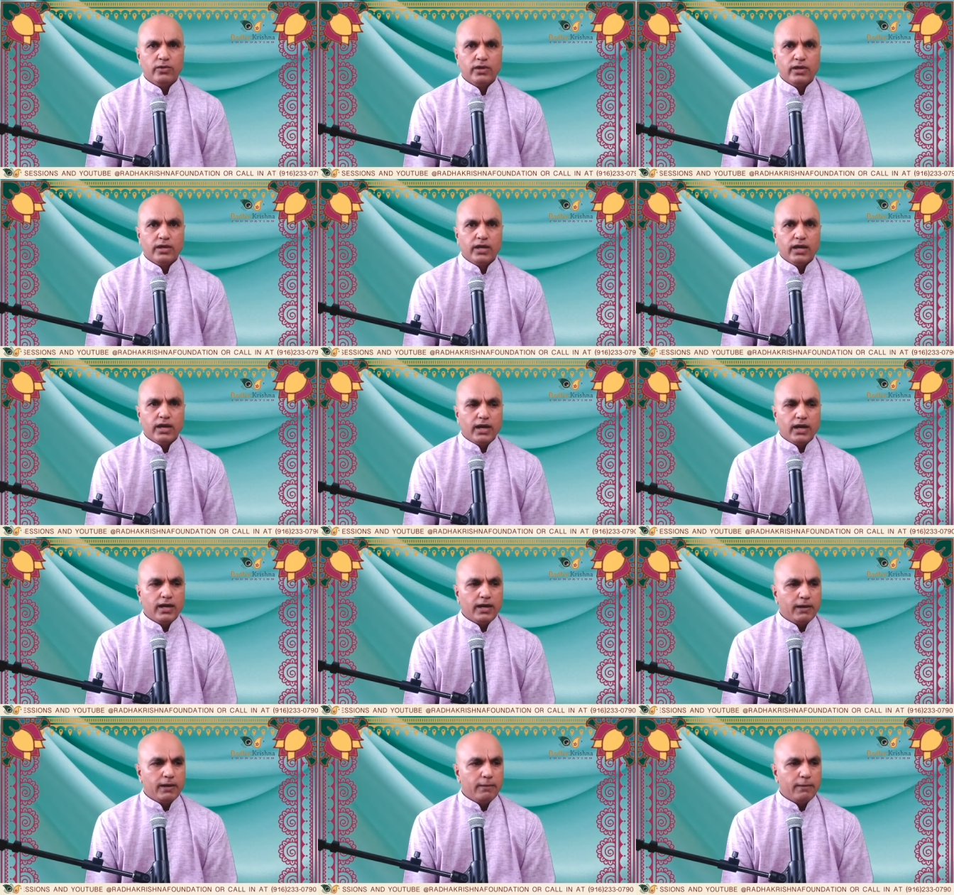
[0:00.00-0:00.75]

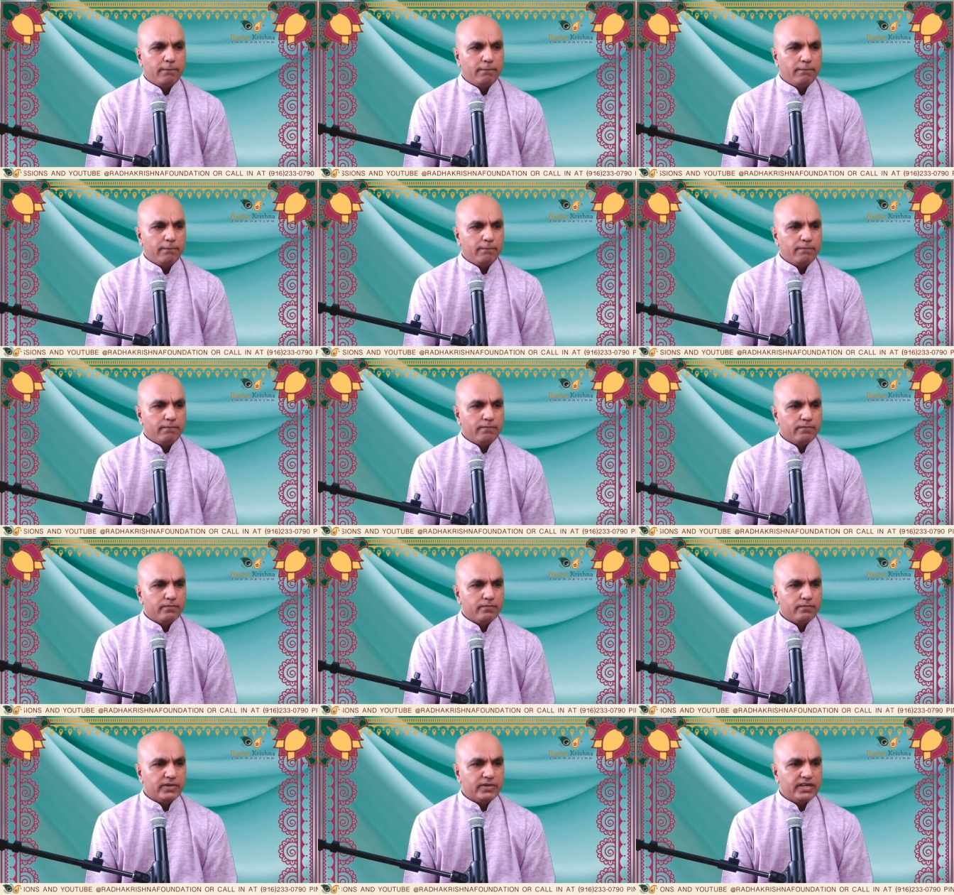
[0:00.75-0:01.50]
Because Bhagavad
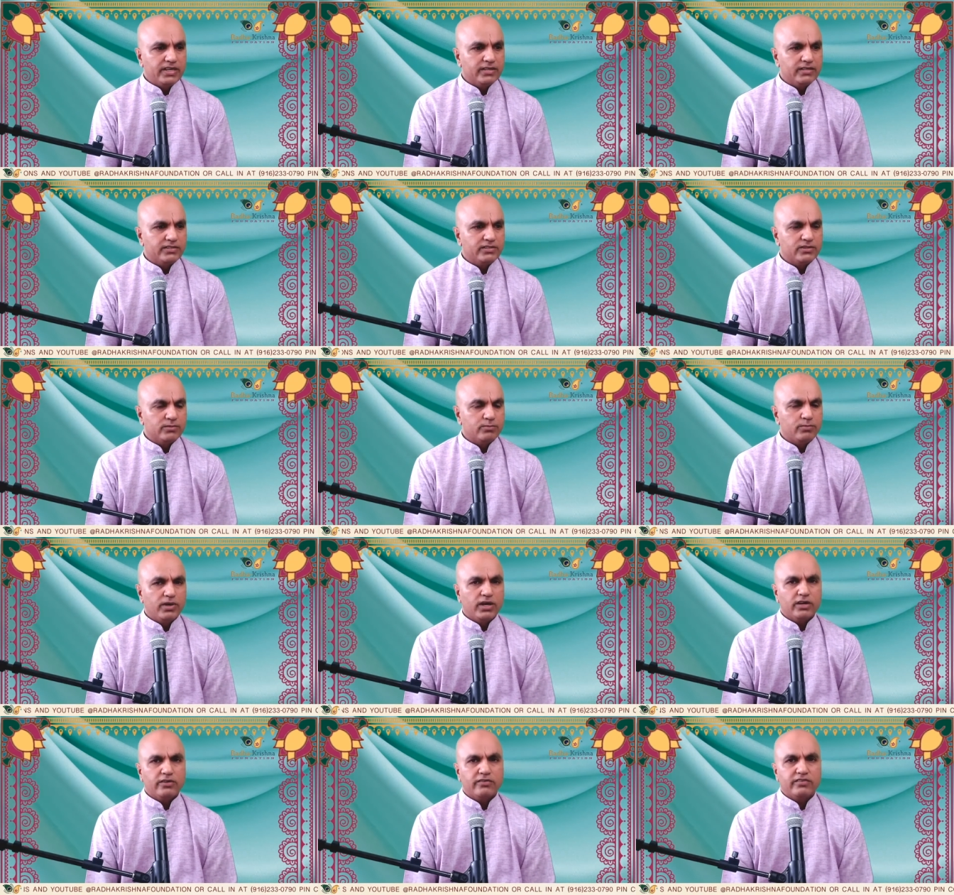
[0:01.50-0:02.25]
Gita is saying
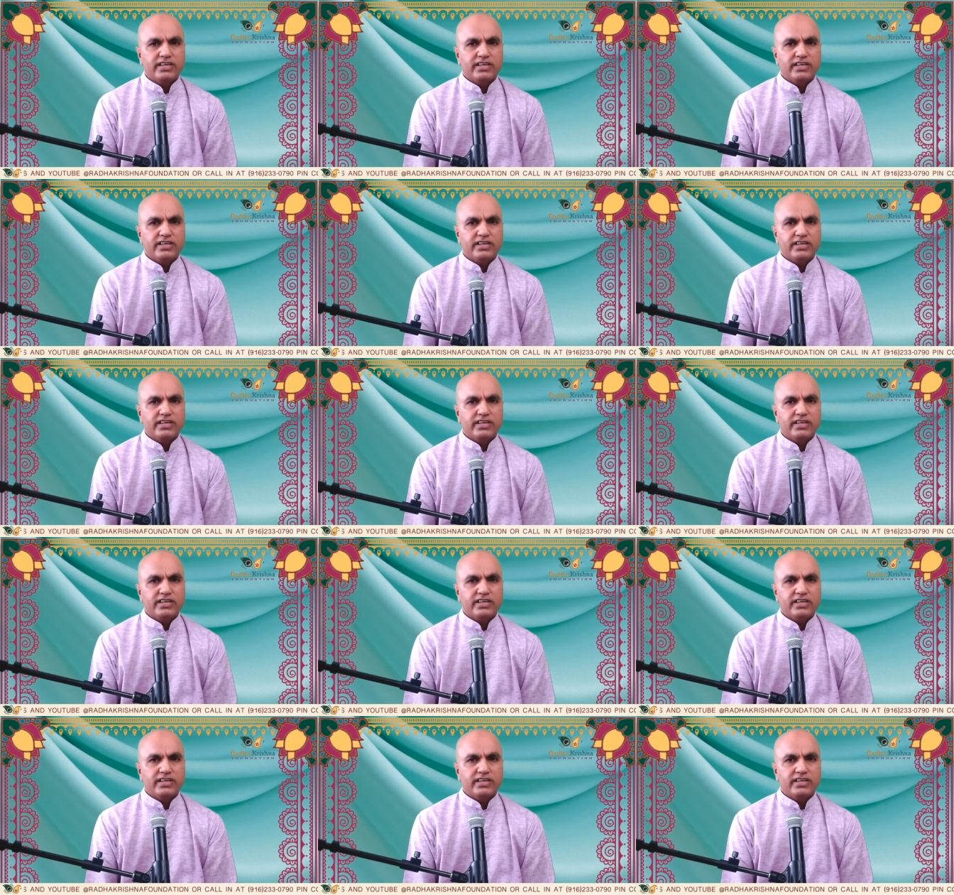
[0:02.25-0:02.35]
that